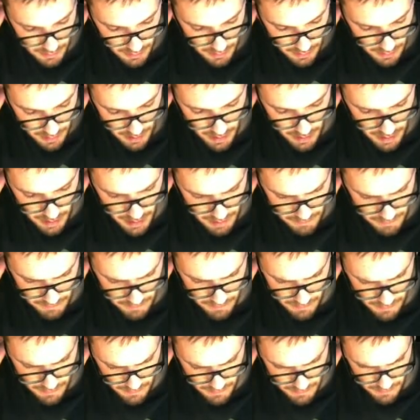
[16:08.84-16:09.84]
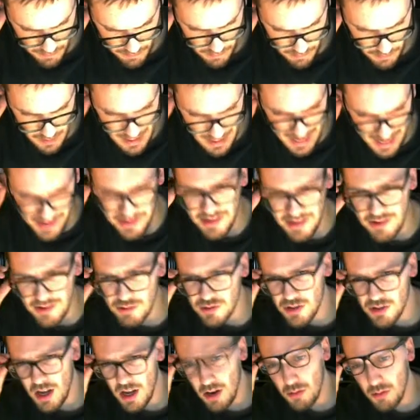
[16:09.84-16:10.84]
And
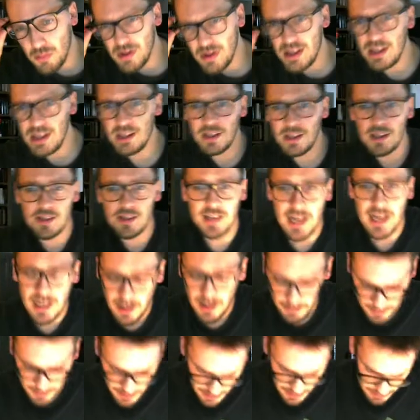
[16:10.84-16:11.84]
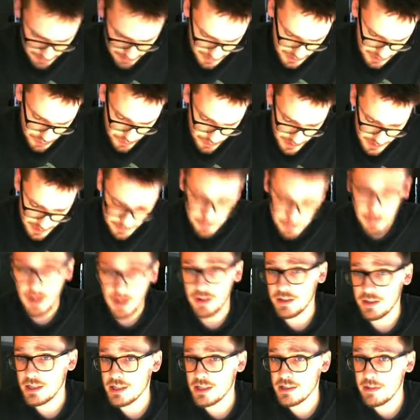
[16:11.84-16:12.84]
there's not really an entanglement between
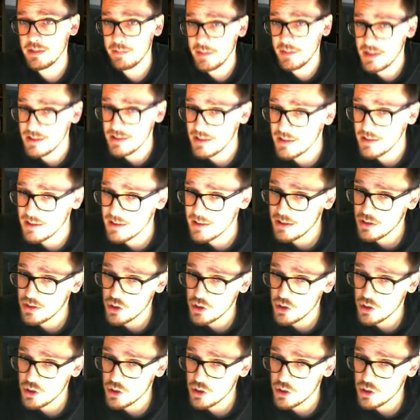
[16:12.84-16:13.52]
politics and business.